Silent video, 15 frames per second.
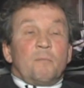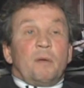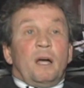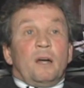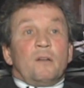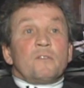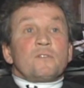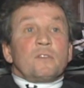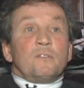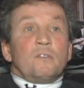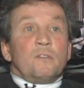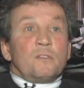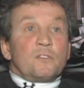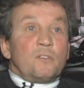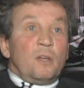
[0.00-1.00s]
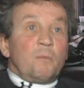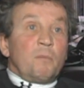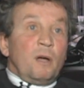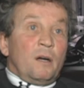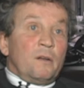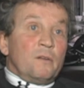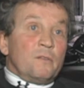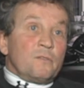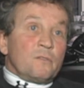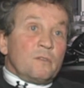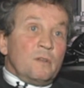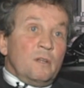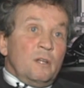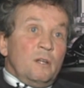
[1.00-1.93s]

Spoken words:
patterns and to the stick patterns.